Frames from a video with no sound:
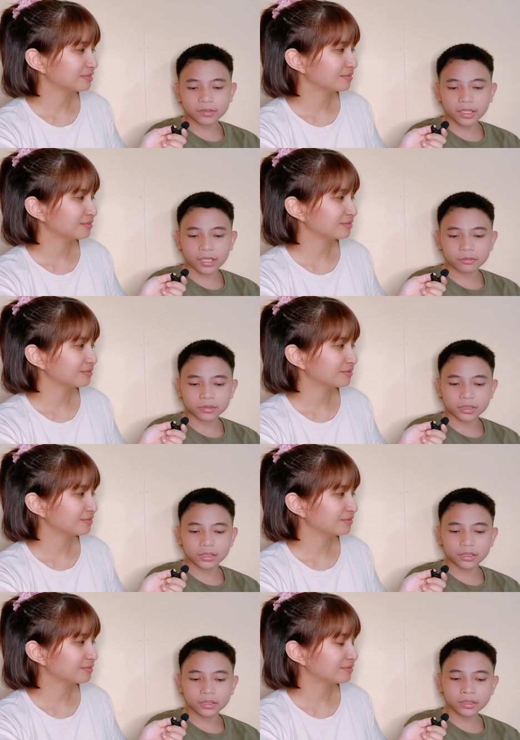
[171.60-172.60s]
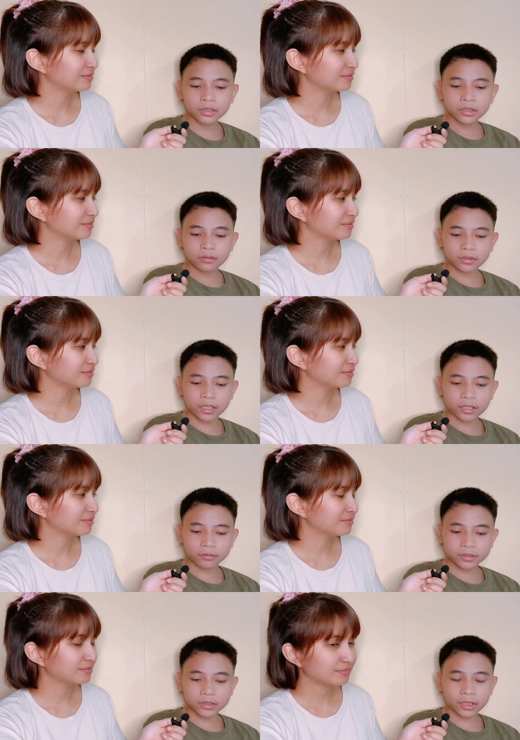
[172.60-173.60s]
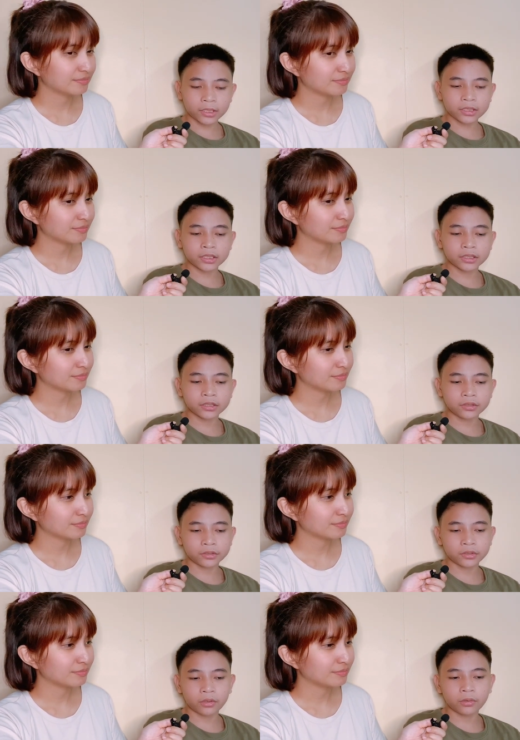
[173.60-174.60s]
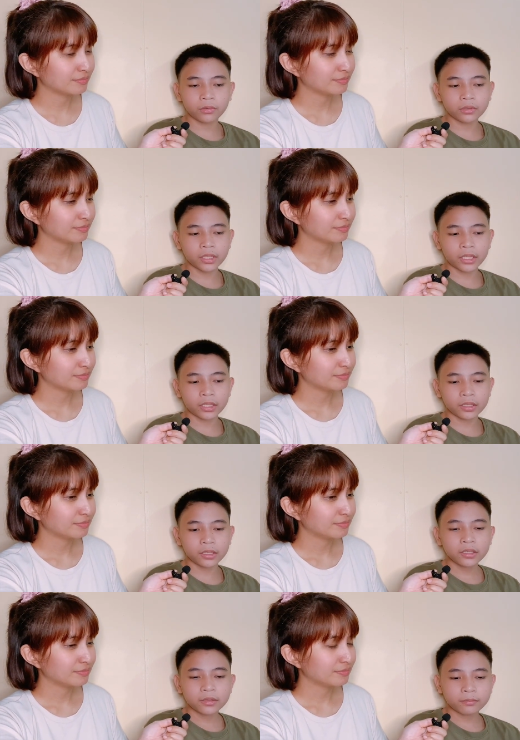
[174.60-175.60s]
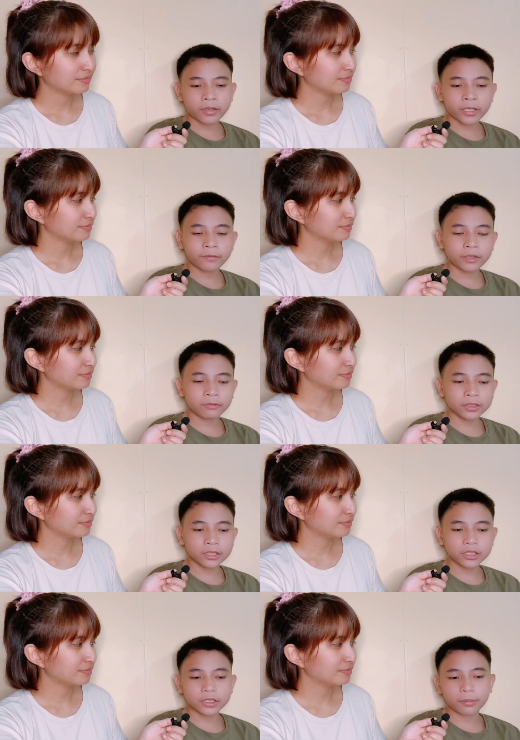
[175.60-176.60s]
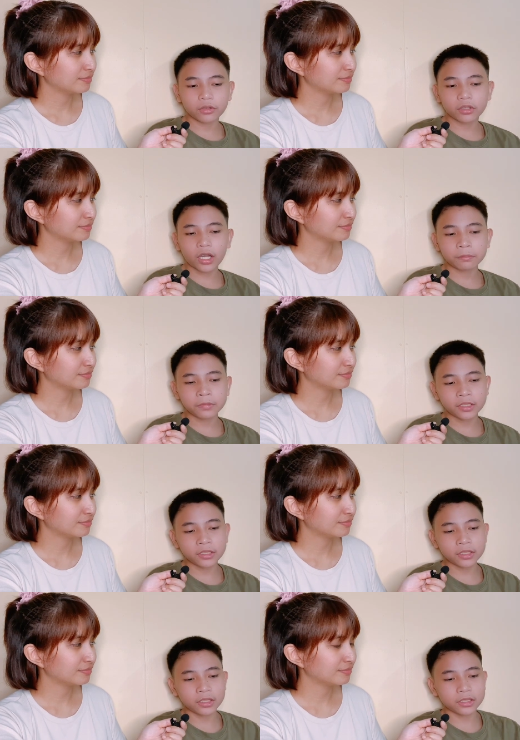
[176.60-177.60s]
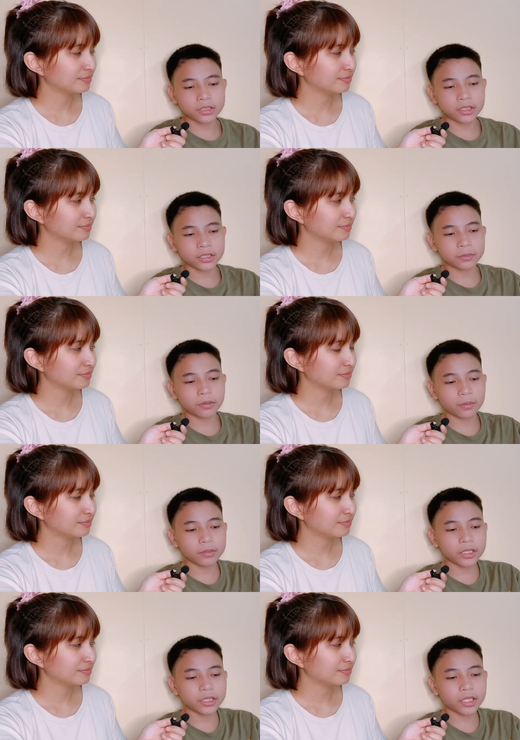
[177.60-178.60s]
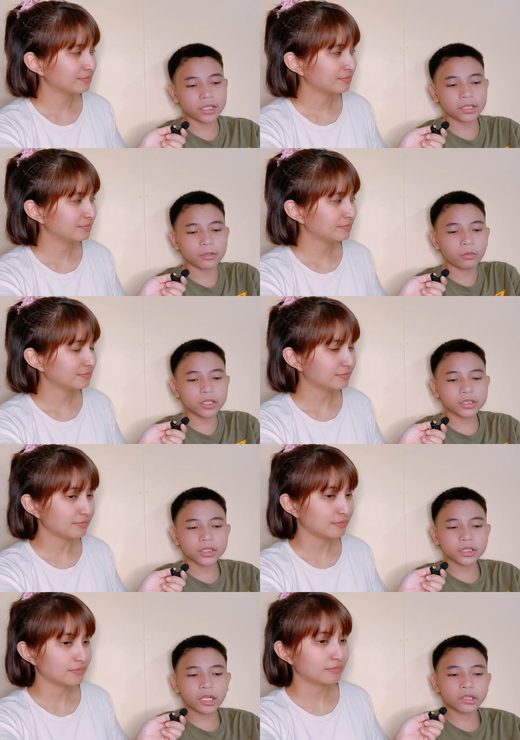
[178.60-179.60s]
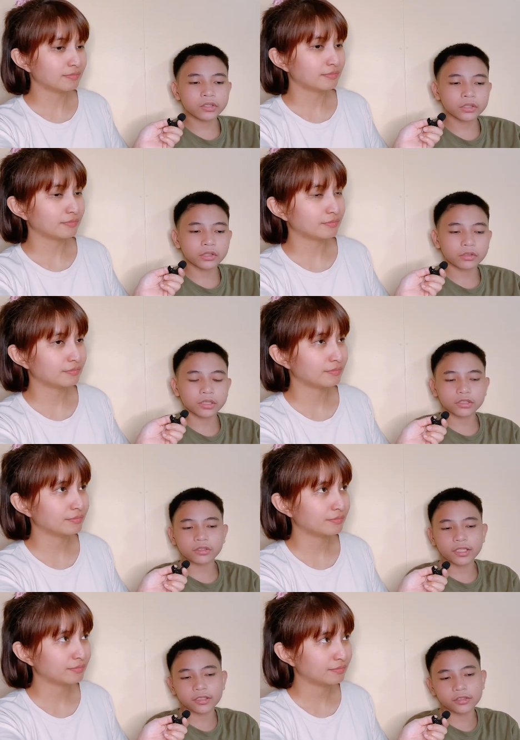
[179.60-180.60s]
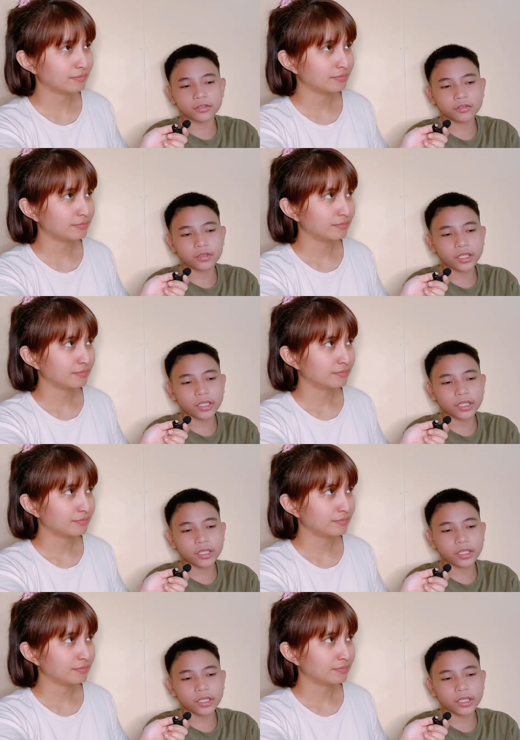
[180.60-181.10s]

Speaker 1: when I was a, when I was like six years old, and my favorite things about copying things is probably like watching Naruto and try to do